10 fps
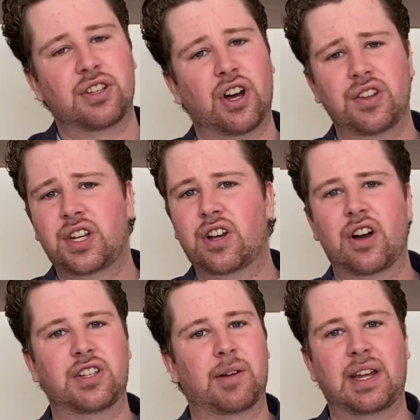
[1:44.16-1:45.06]
So on the
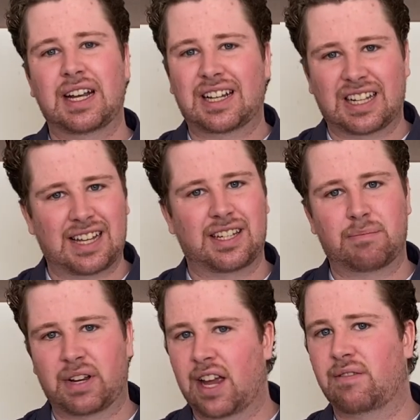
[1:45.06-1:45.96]
nose, I'm getting
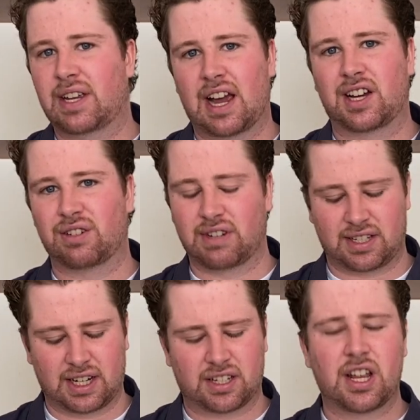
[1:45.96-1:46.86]
classic McHenry
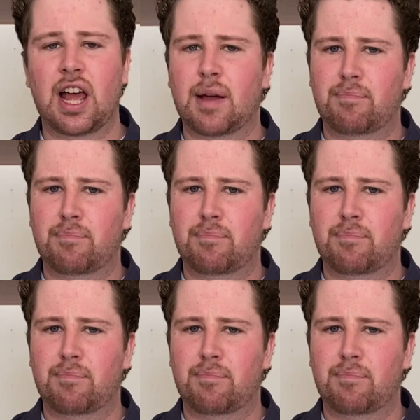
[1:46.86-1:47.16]
characteristics.